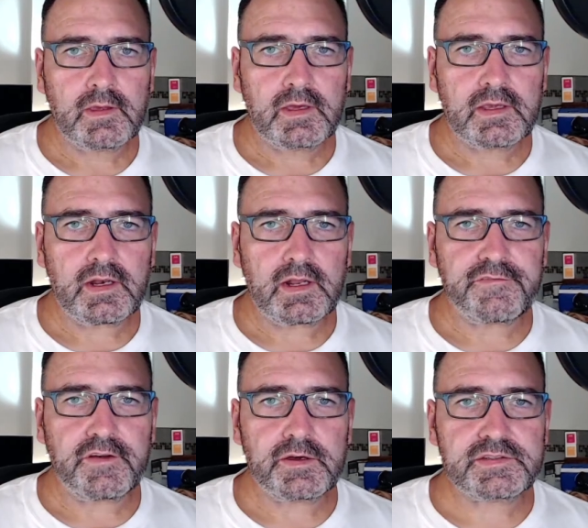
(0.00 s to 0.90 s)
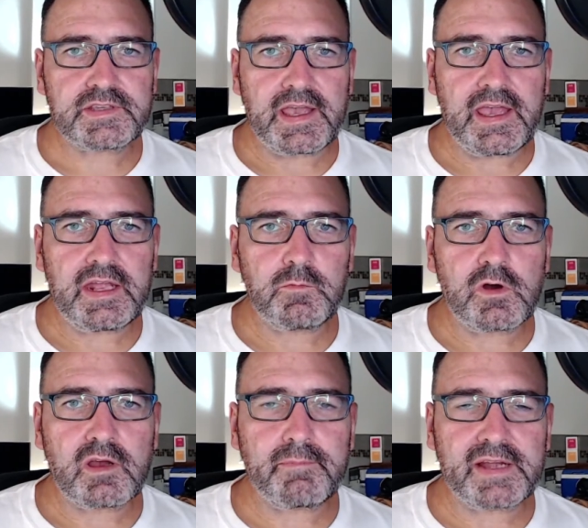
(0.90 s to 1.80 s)
G'day folks, and
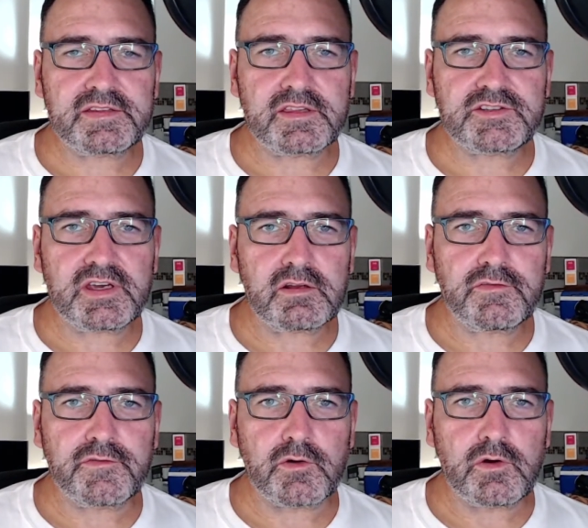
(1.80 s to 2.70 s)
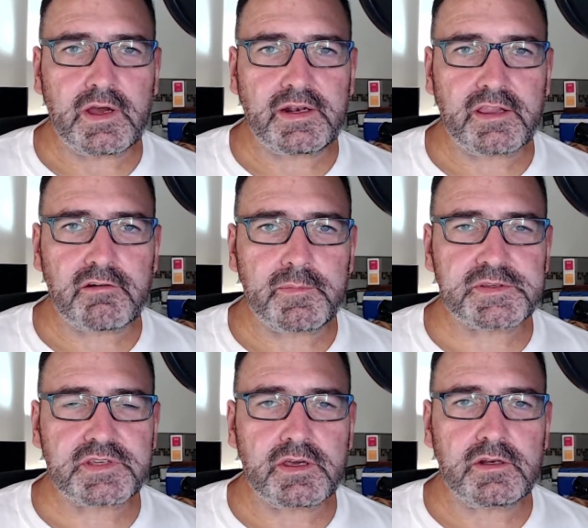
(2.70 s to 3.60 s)
welcome back to the channel for another
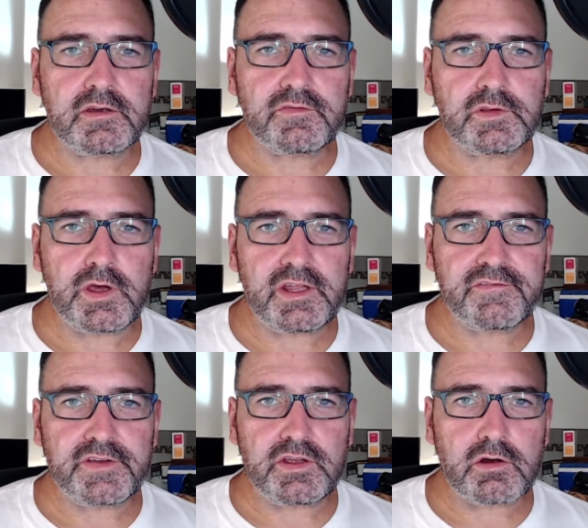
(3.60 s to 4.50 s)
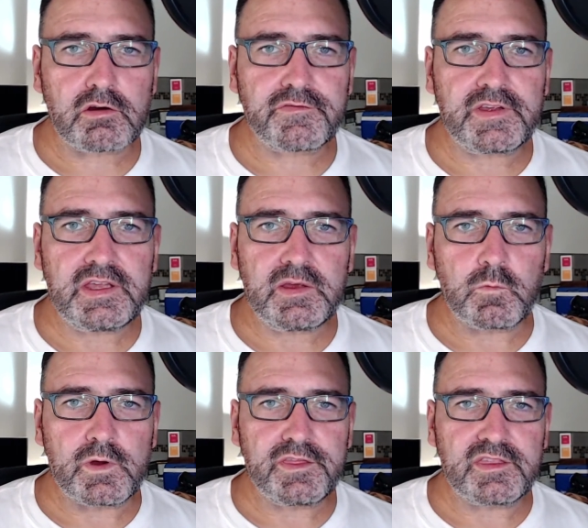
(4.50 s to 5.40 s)
episode of Learning Videography
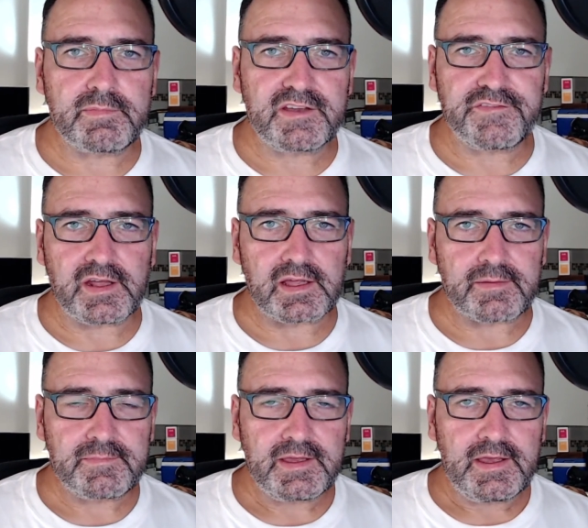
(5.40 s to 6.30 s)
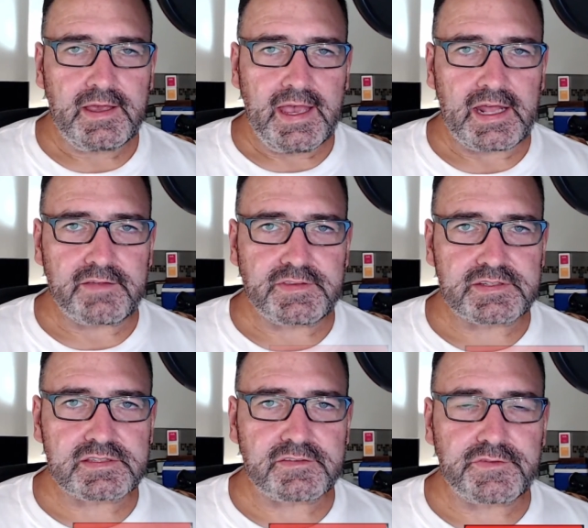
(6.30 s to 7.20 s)
with the BigFella. And if this
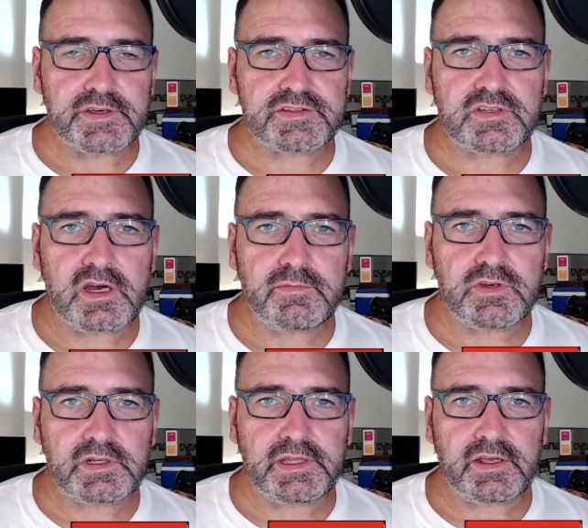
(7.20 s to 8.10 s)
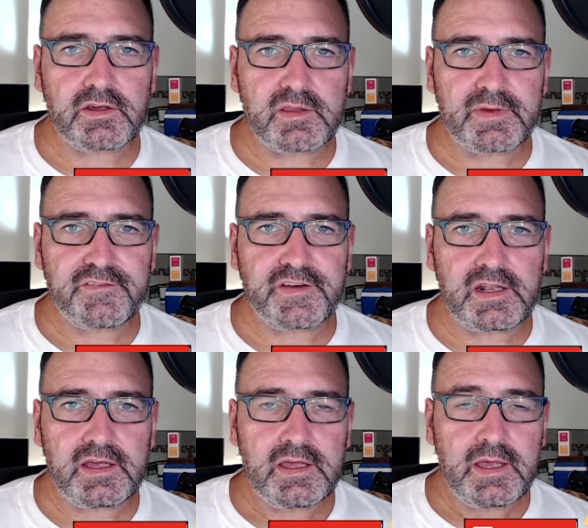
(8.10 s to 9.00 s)
is the first time you're clicking on the BigFella,
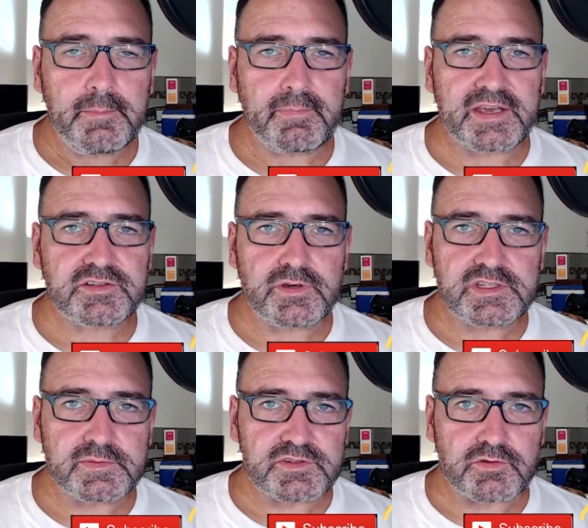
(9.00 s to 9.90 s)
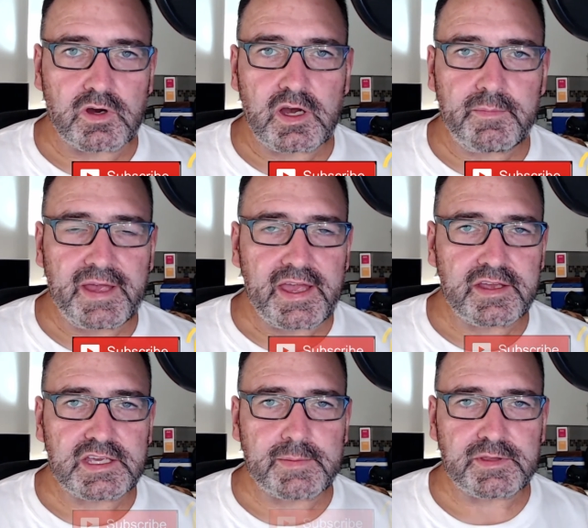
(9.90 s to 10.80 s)
make sure you subscribe and
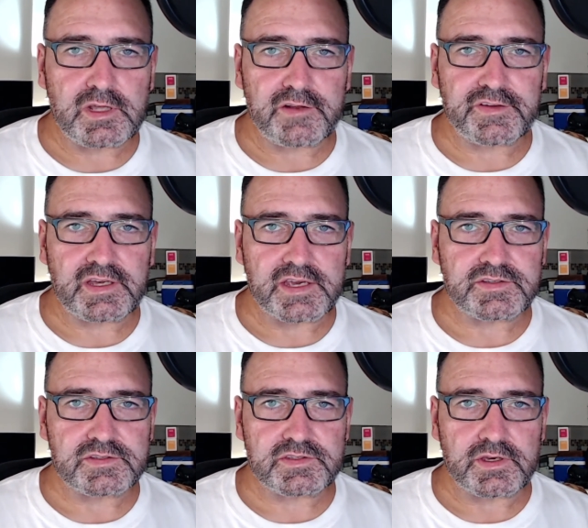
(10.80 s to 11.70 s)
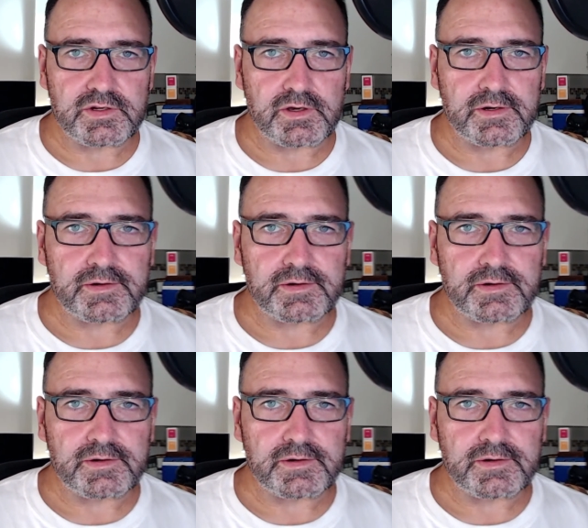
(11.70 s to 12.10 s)
keep the notifications turned on.